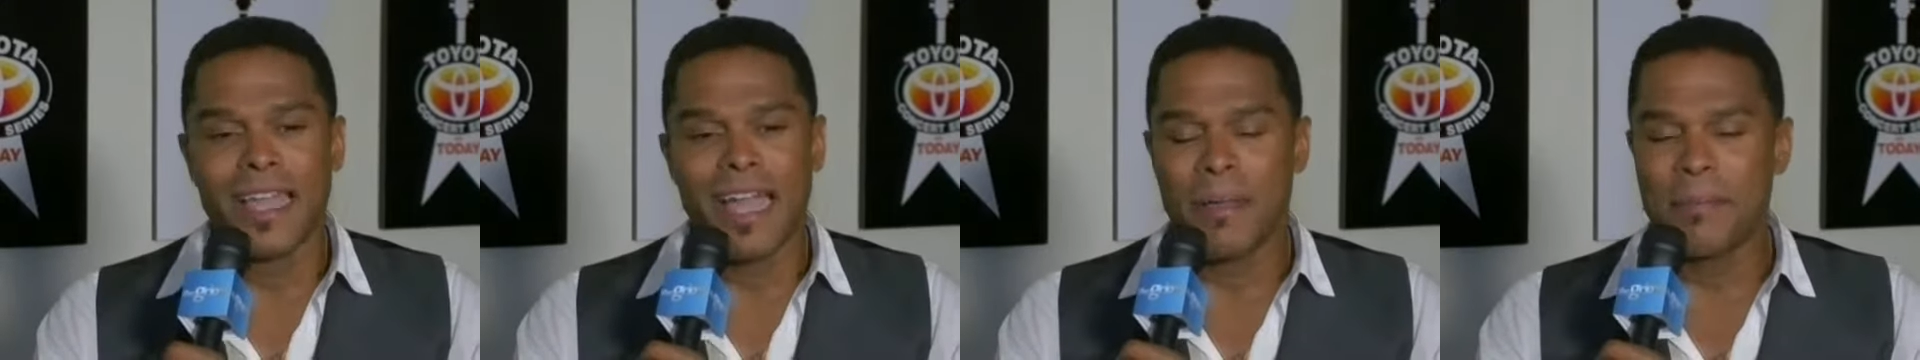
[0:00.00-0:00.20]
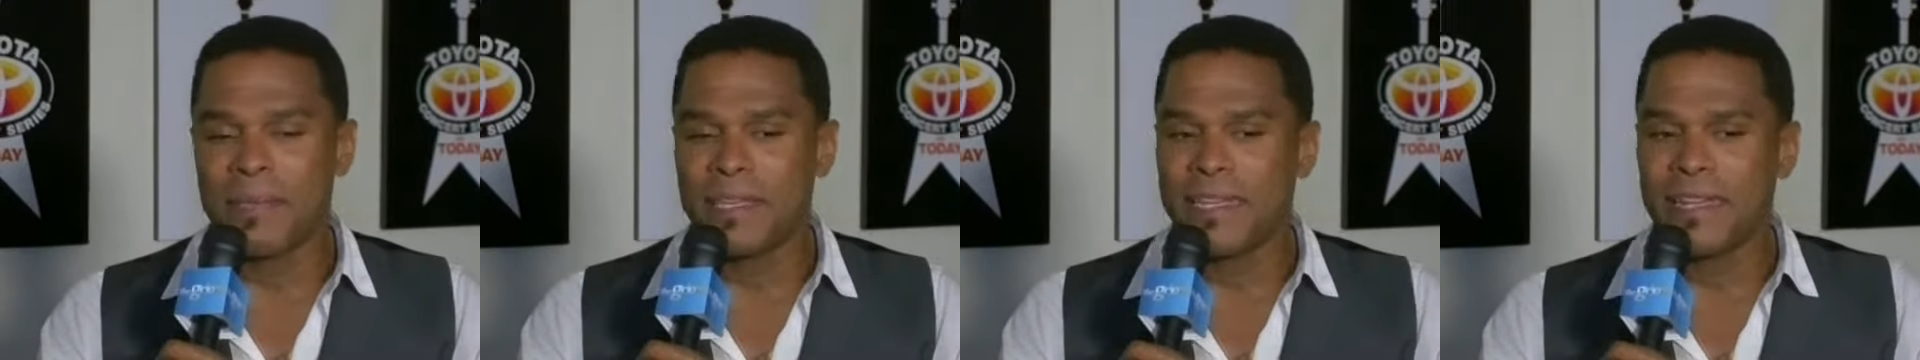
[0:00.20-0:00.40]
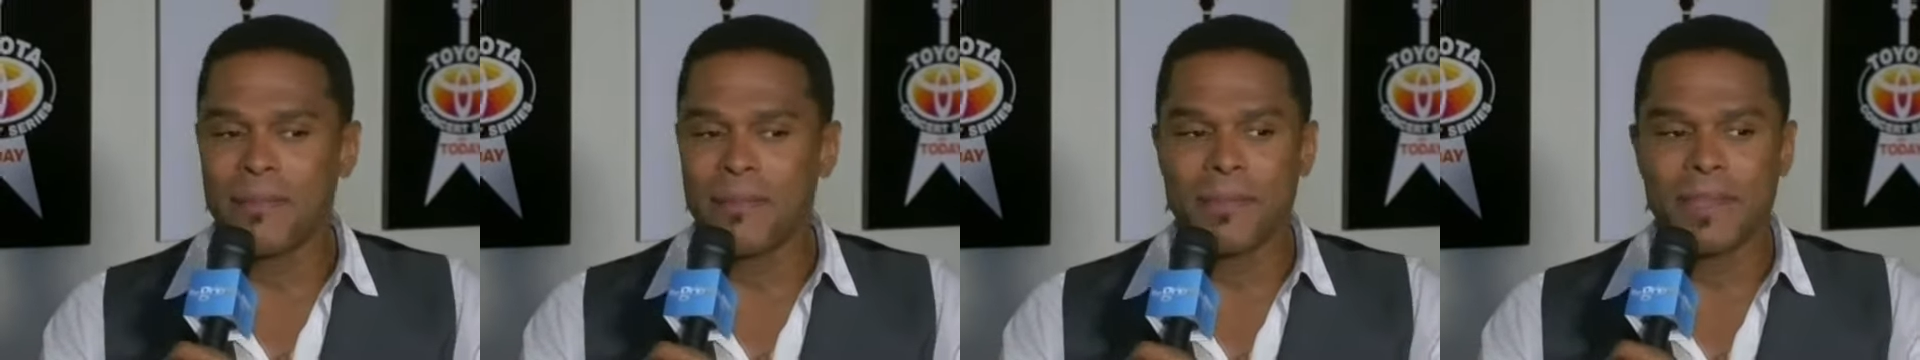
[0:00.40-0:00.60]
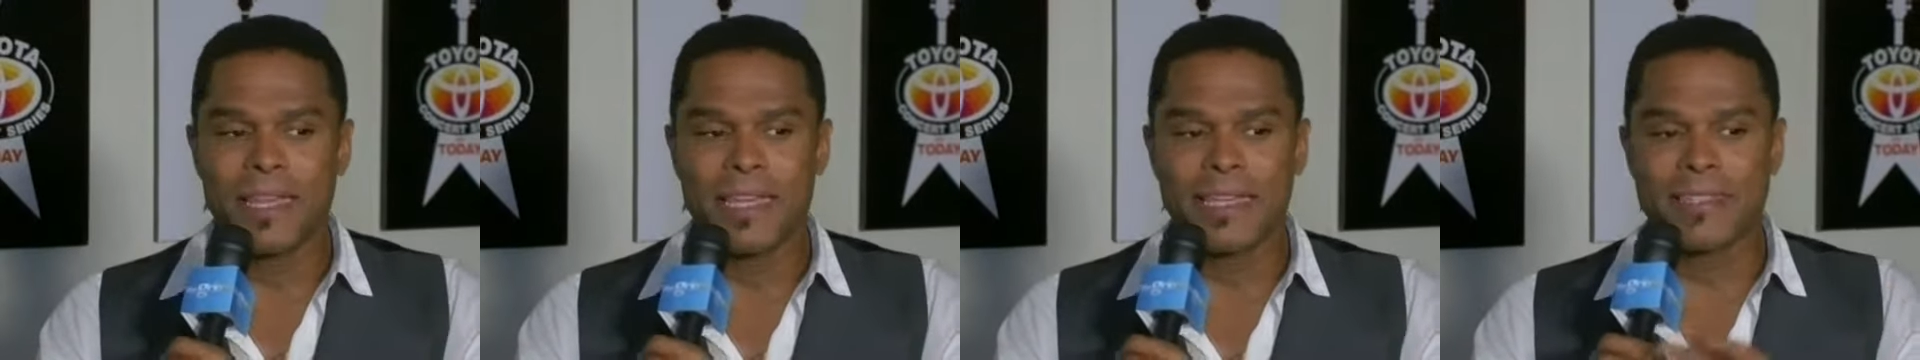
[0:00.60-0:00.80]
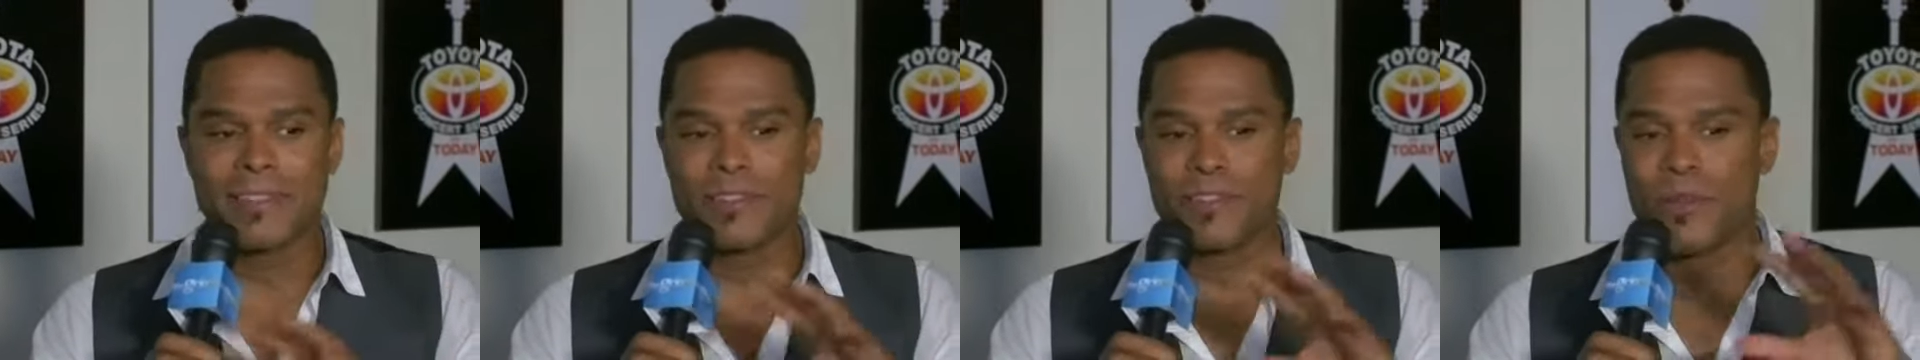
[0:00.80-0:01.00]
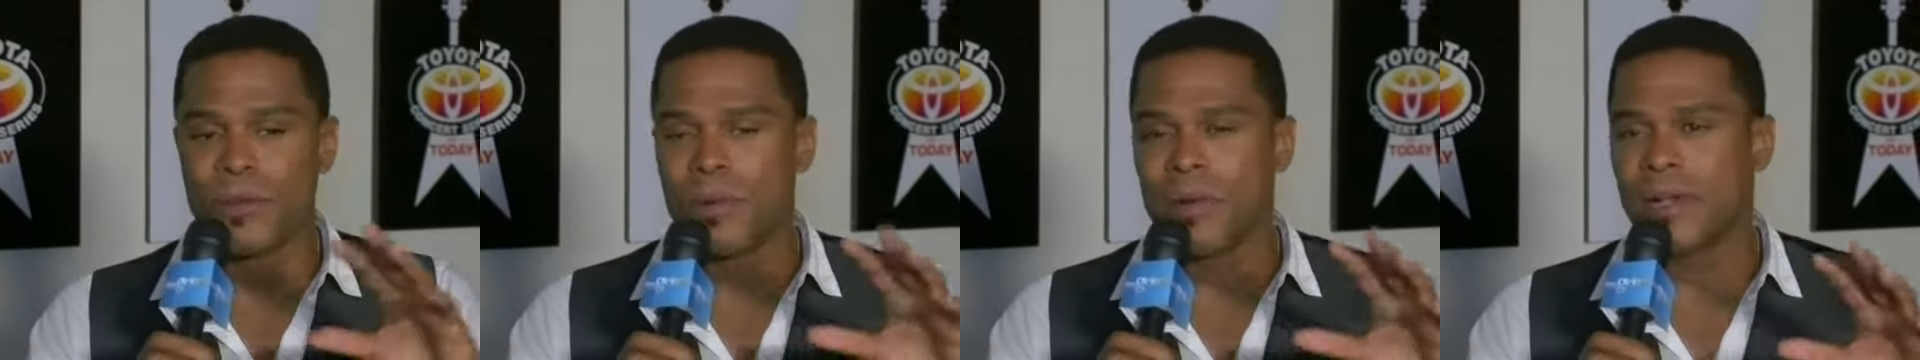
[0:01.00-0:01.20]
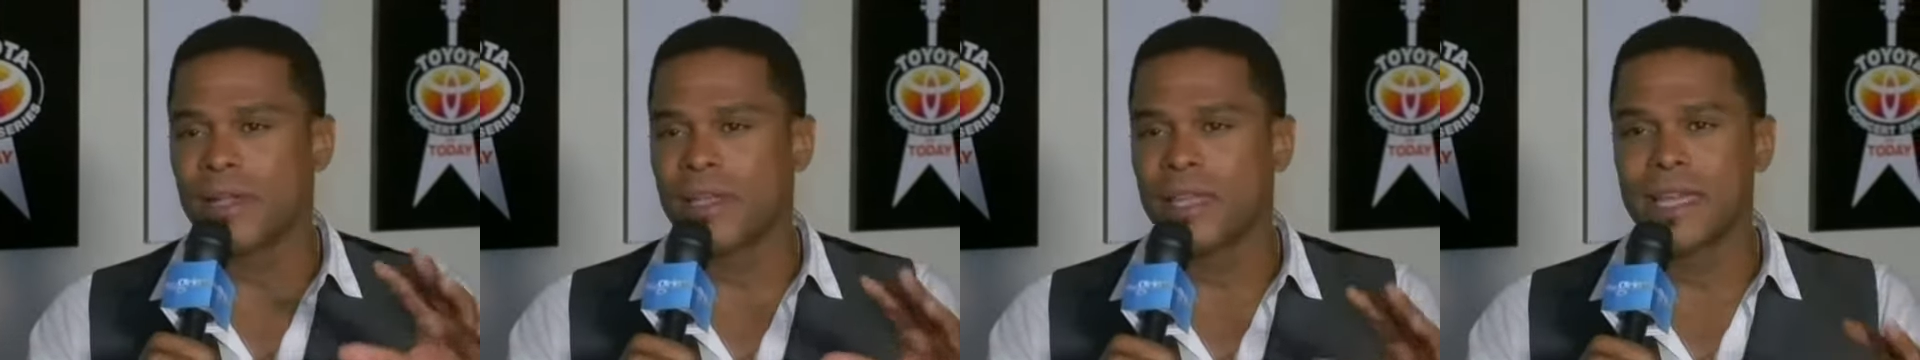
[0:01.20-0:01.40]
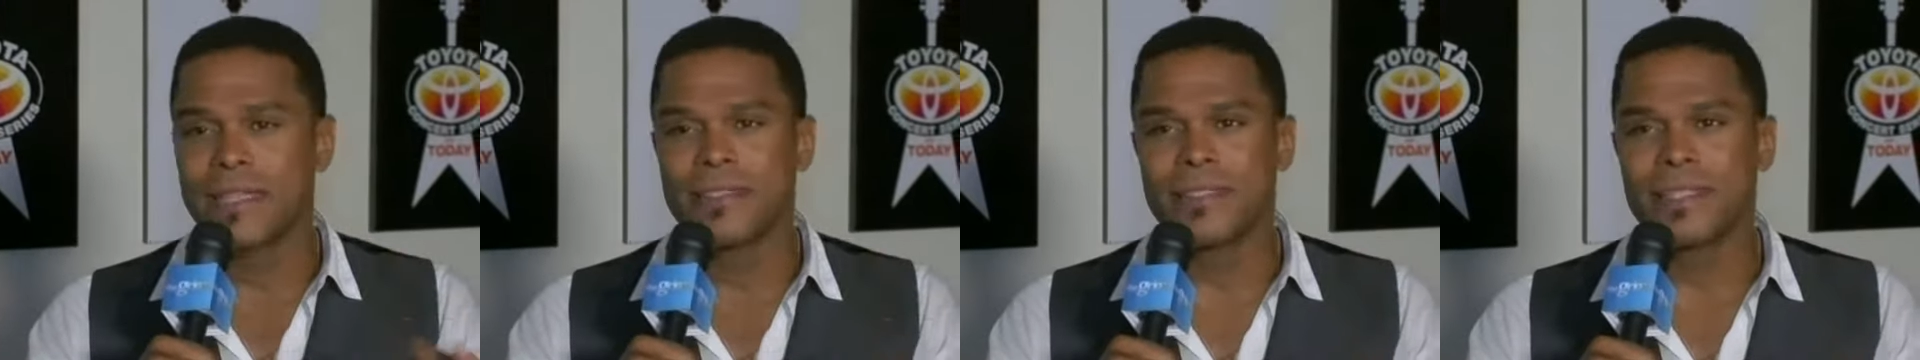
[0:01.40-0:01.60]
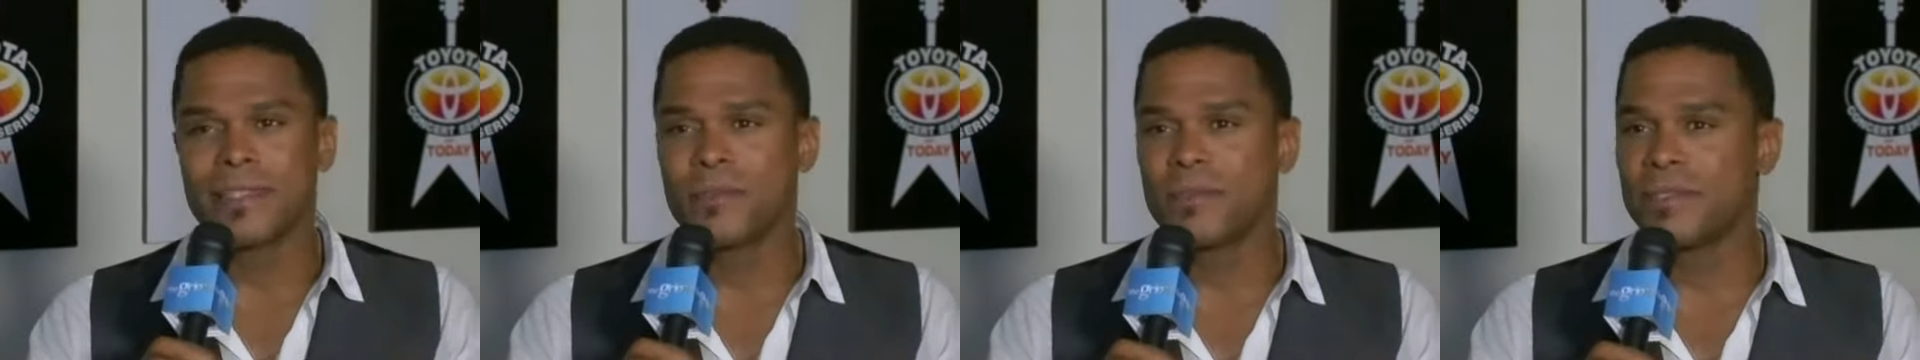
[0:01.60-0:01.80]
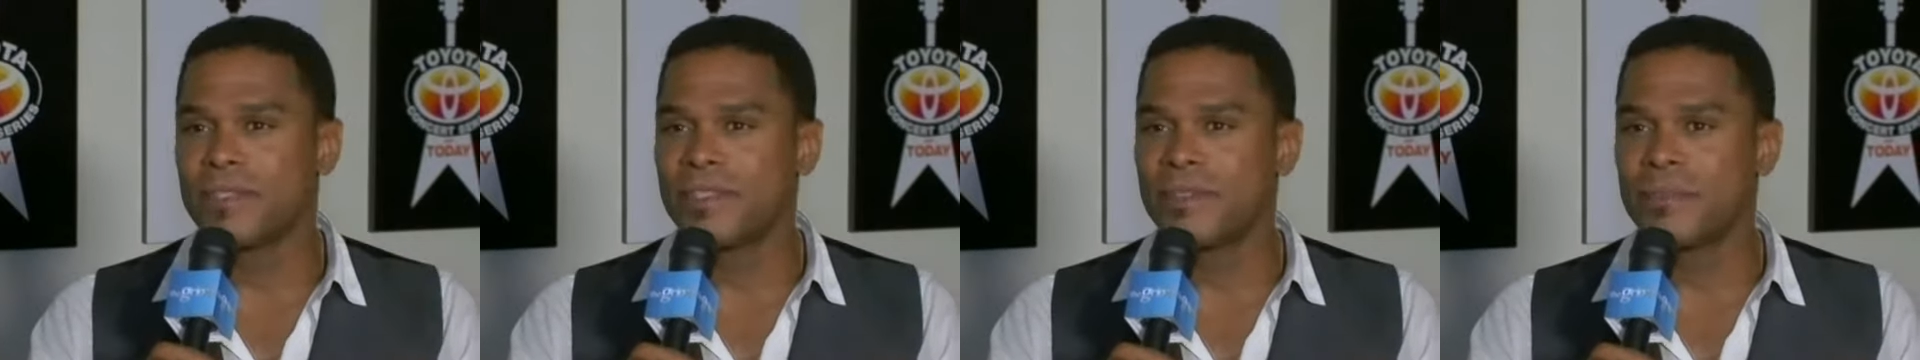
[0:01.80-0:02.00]
I mean, I'm like so eclectic
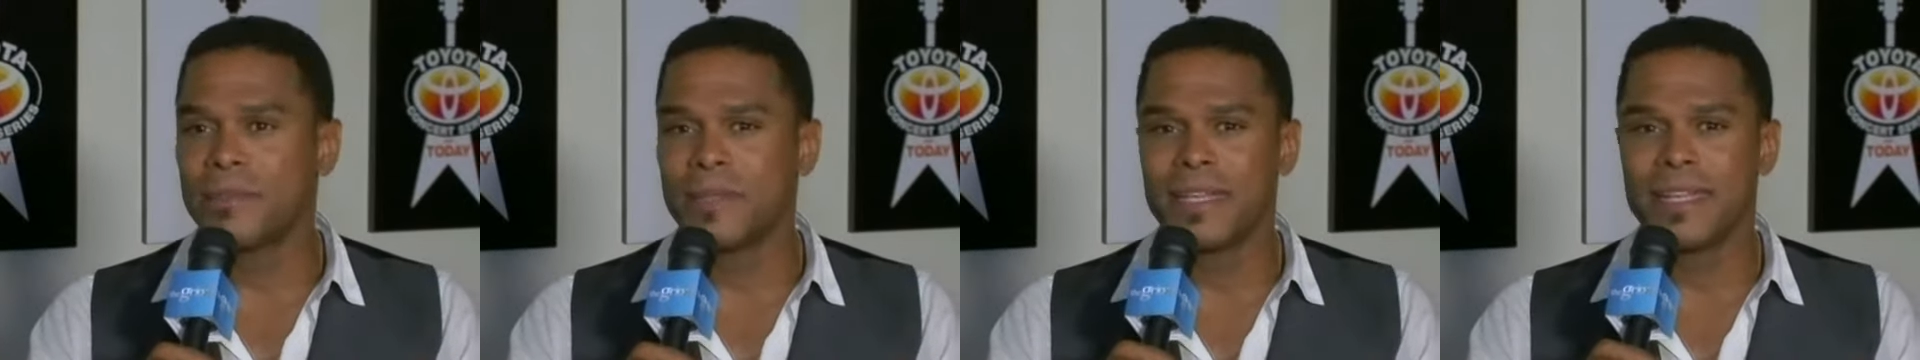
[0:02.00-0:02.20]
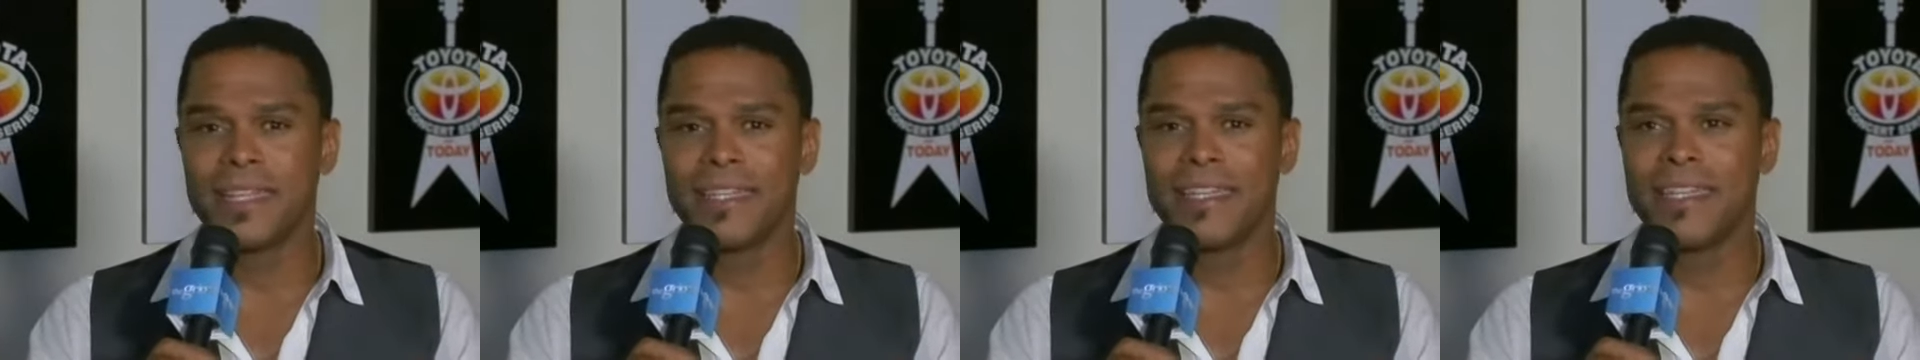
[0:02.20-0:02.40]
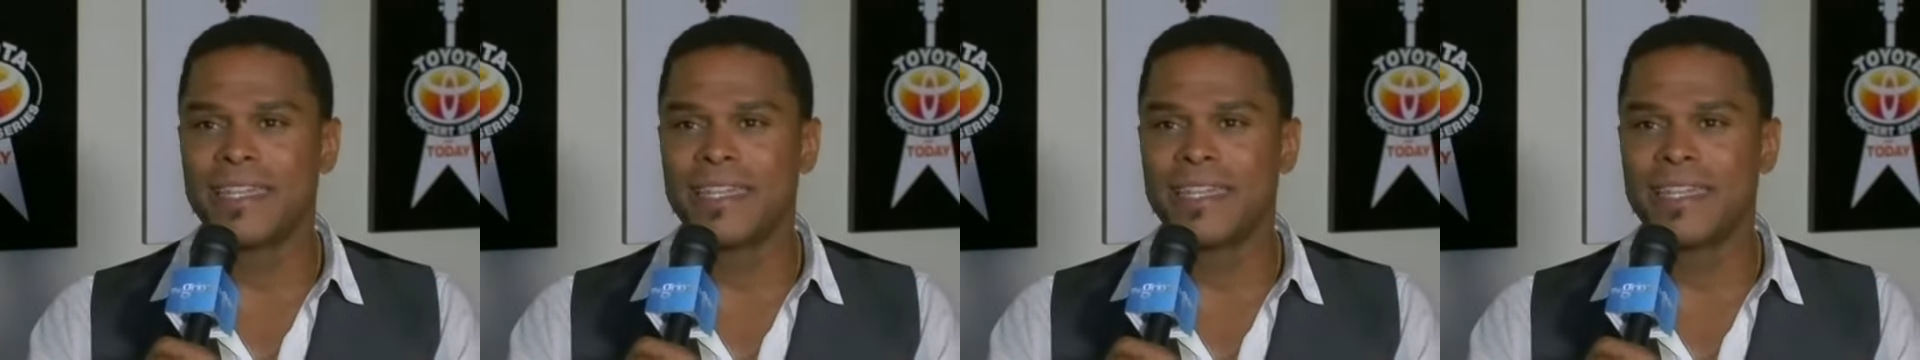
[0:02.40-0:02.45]
with it, man.